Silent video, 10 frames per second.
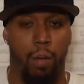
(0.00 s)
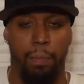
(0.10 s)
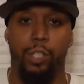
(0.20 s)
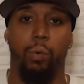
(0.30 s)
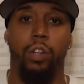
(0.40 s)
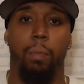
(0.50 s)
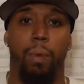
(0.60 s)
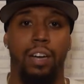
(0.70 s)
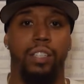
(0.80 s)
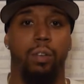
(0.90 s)
between the
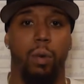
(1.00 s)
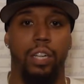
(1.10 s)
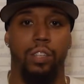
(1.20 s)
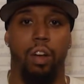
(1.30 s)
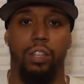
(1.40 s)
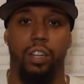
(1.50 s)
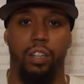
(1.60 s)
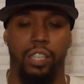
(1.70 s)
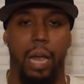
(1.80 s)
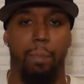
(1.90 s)
Boston Red Sox and the
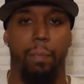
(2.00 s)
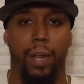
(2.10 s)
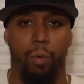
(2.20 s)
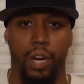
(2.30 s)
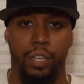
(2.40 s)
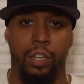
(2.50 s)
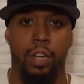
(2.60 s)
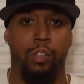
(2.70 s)
Tampa Bay Rays.